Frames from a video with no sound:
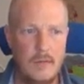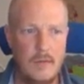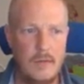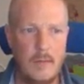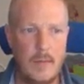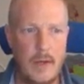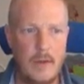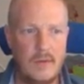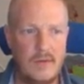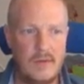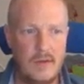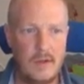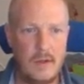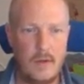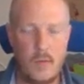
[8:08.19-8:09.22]
about
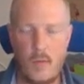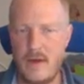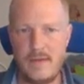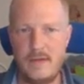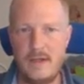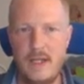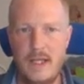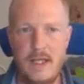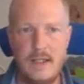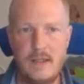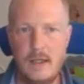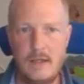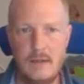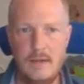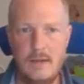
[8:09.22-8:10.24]
the weather
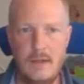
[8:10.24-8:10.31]
data.